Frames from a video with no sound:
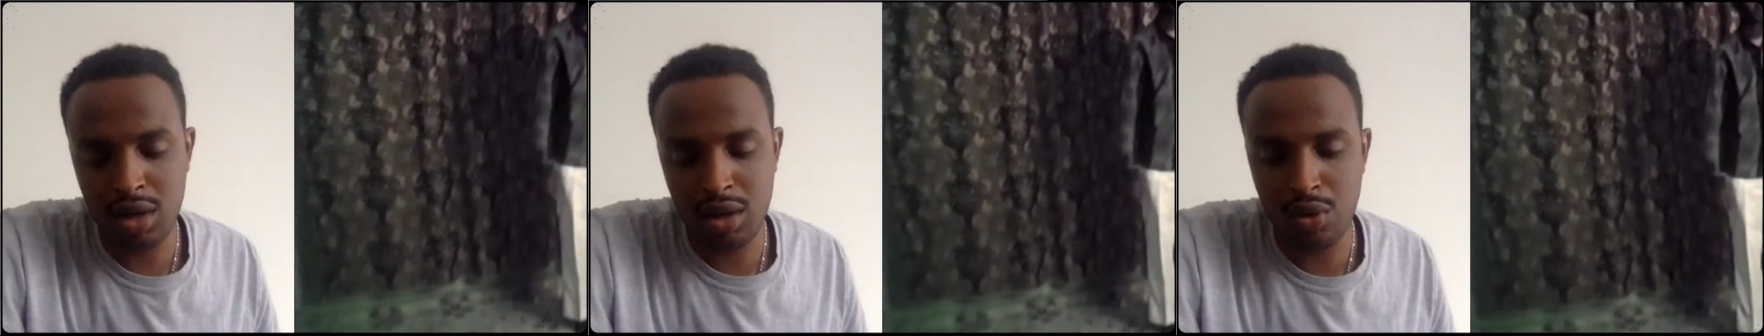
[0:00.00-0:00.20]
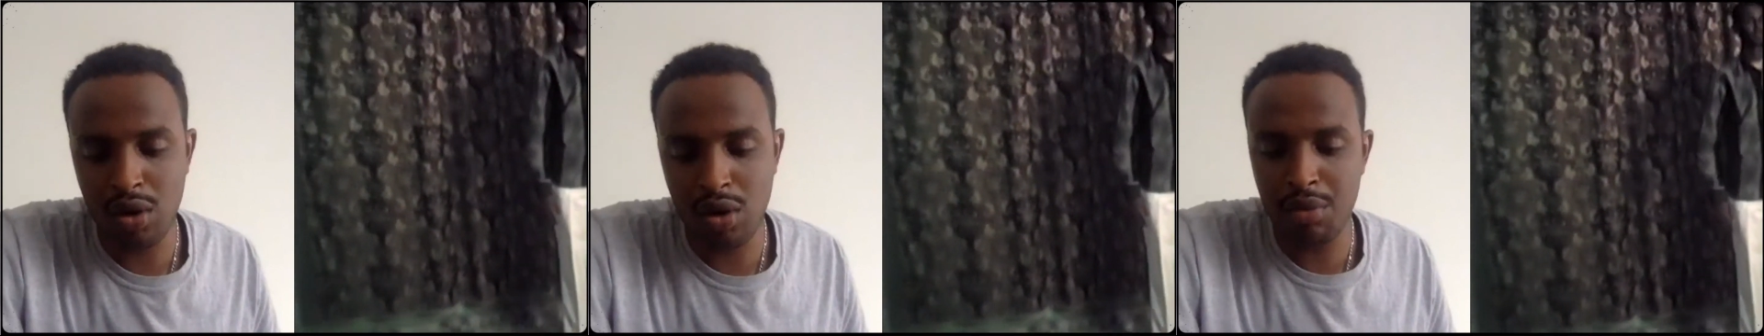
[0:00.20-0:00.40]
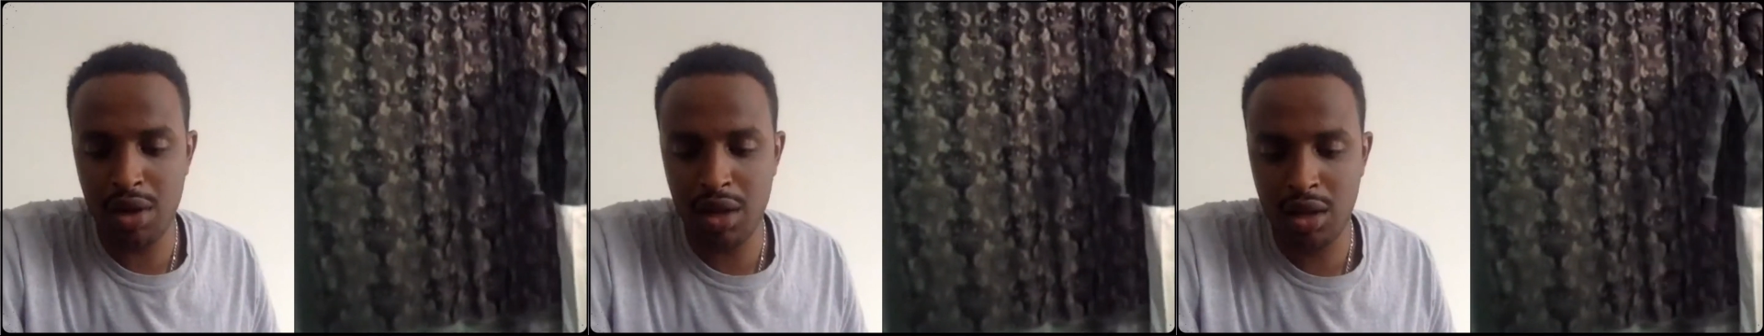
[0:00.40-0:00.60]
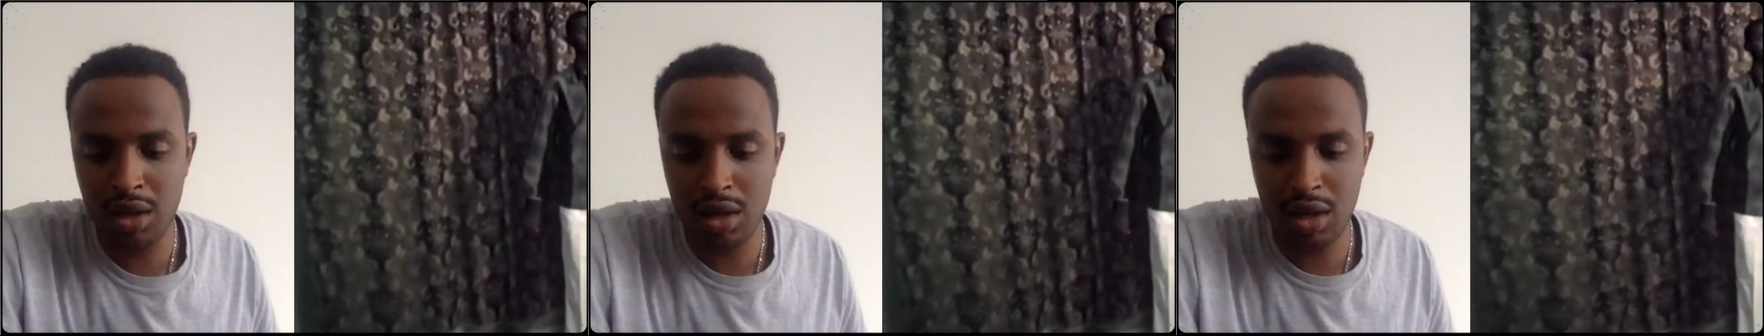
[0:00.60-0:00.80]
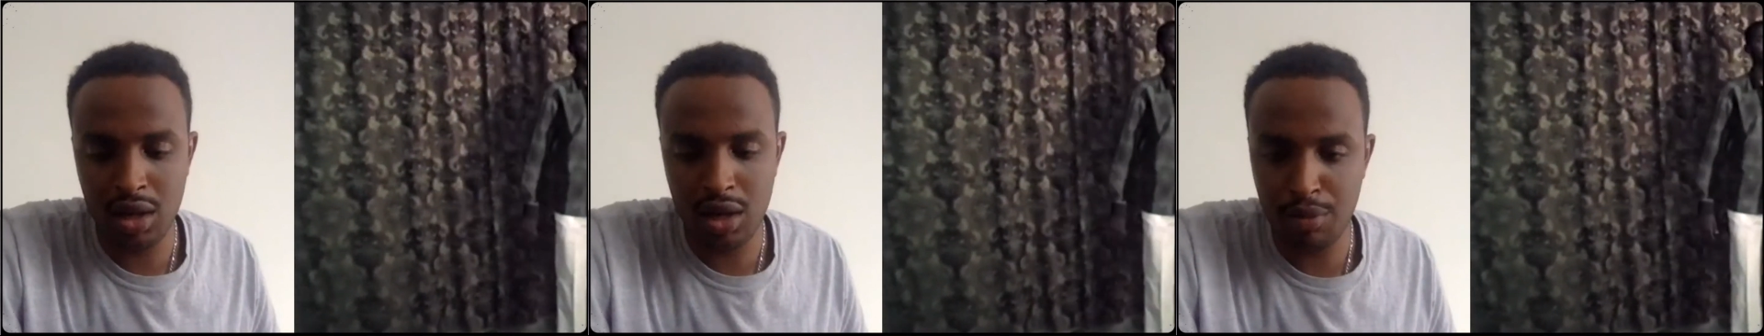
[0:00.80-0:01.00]
Kwame
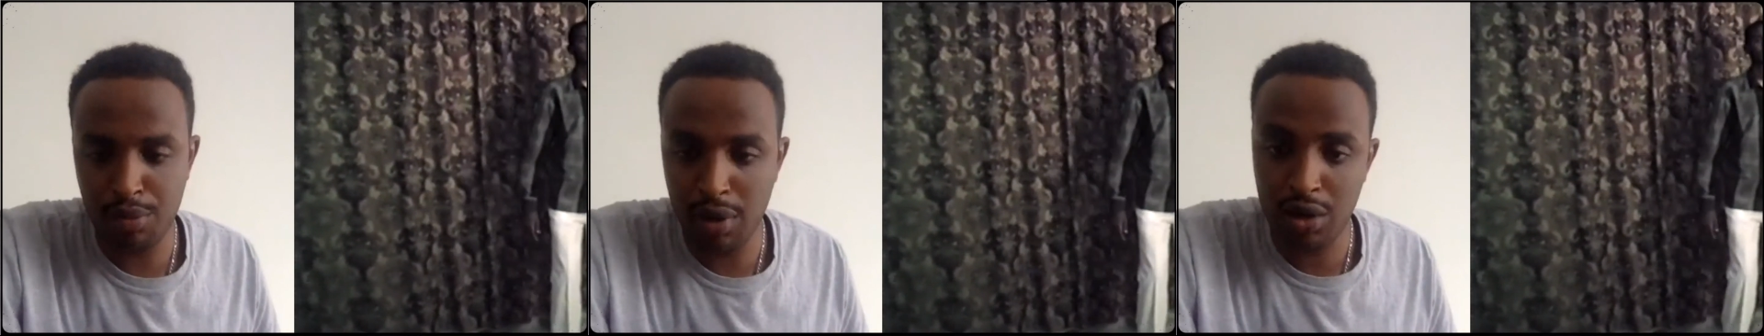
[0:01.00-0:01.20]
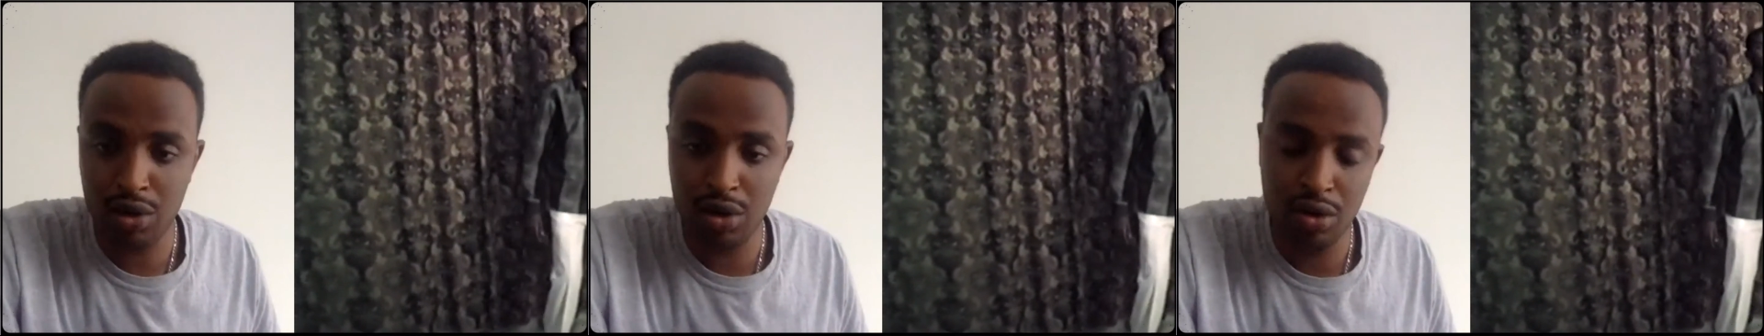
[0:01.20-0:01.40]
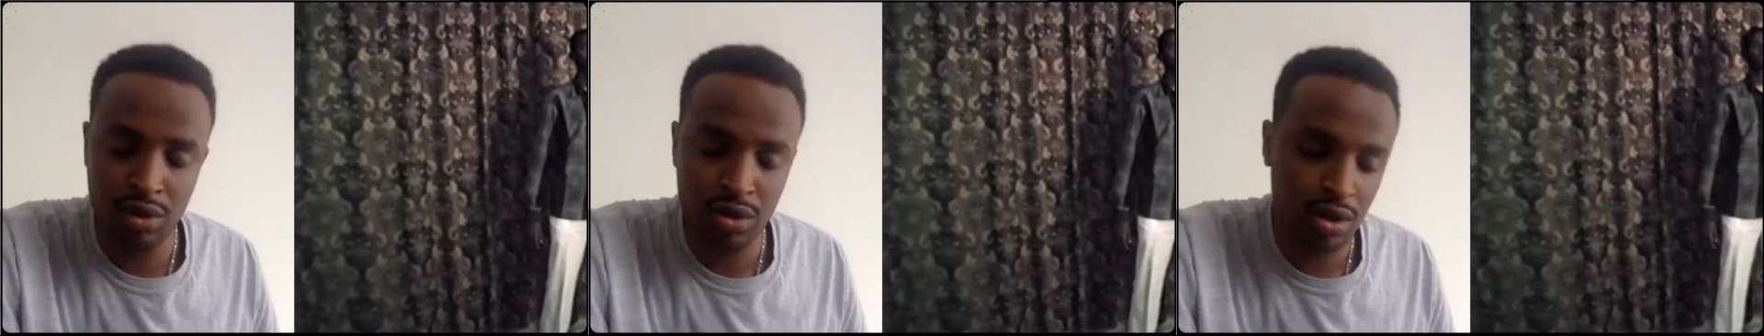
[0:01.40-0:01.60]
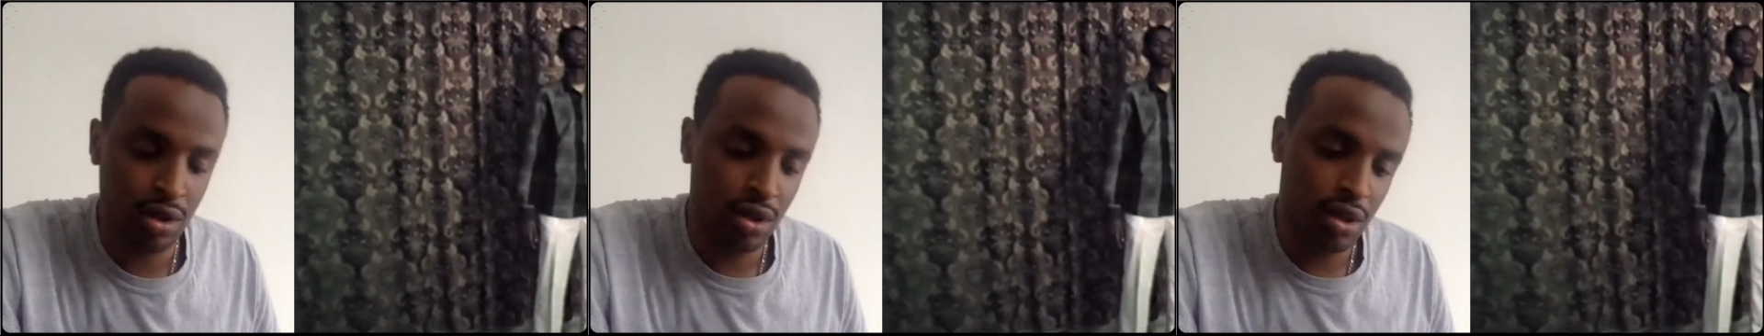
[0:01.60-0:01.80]
Bracco.